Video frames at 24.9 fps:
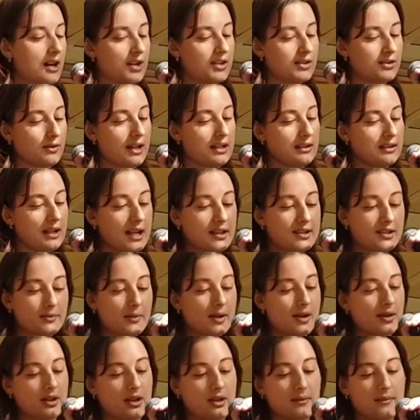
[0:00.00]
So I'd like to
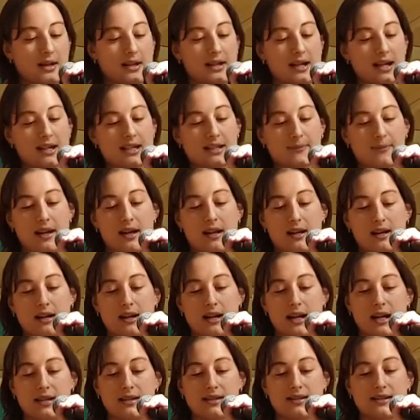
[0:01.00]
welcome our next speaker,
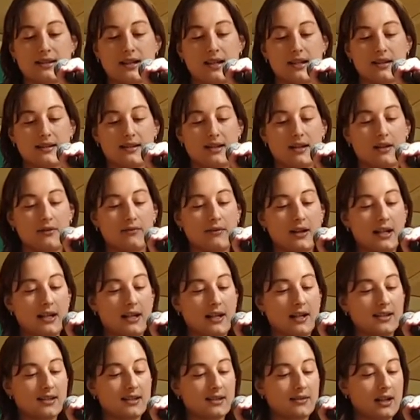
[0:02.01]
Anastasia
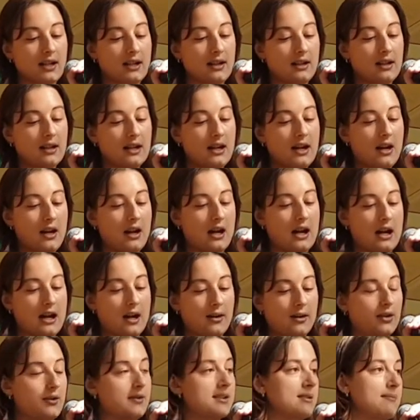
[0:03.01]
Radievska,
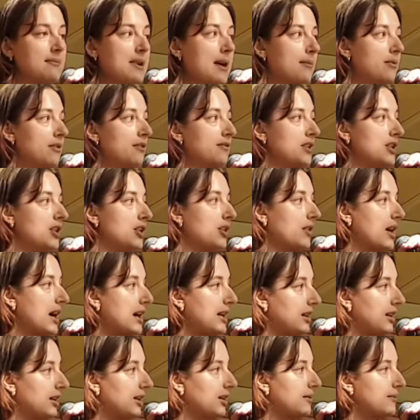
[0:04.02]
who is a member of the
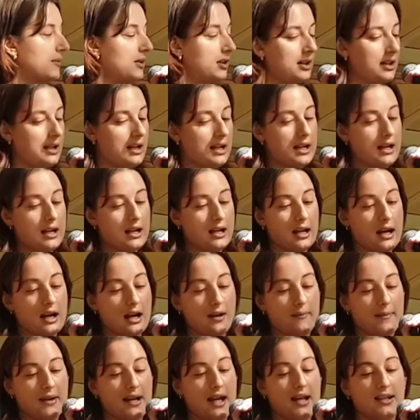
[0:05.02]
Ukrainian community,
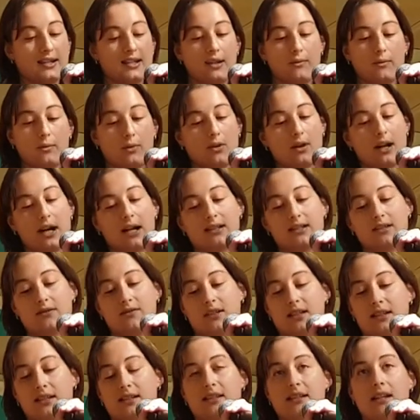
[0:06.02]
an anti-war
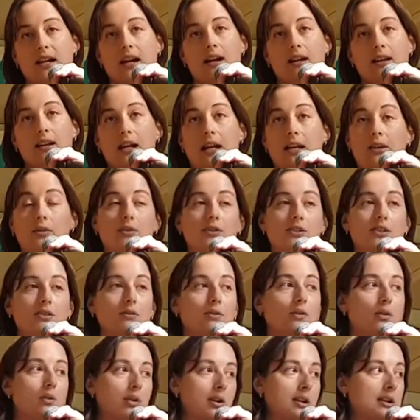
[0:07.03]
activist, and
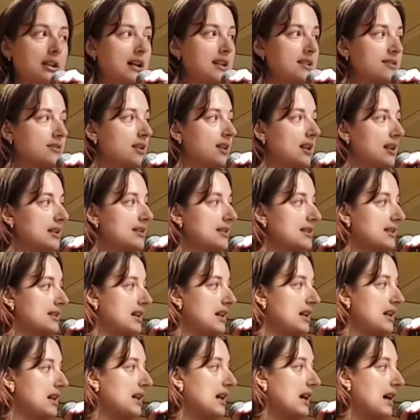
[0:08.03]
also an organizer against
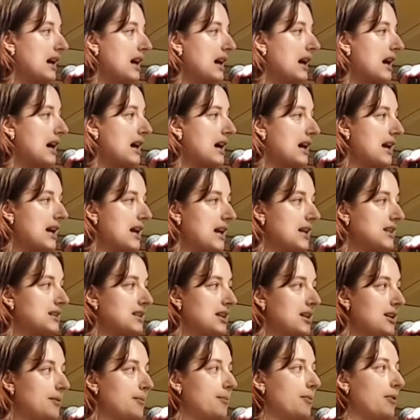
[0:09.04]
the
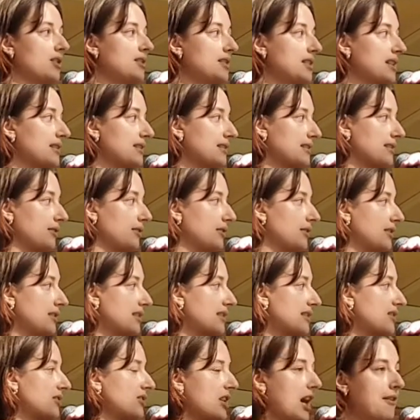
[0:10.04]
anti-protest
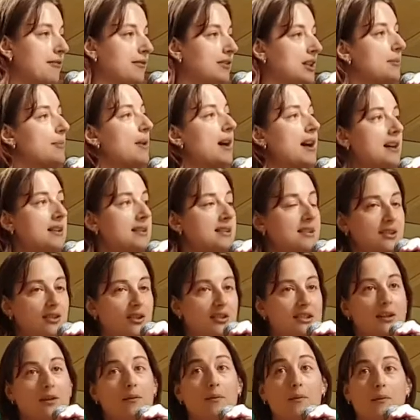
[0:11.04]
laws shamefully passed in
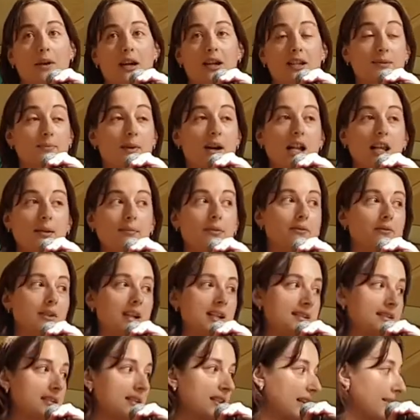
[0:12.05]
New South Wales Parliament
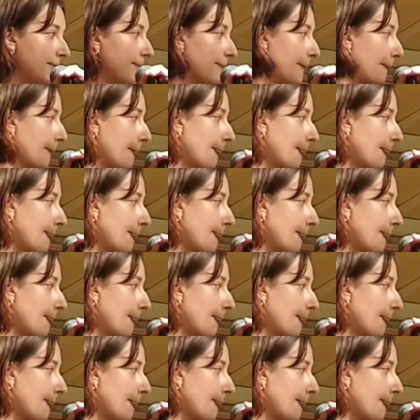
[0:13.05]
recently.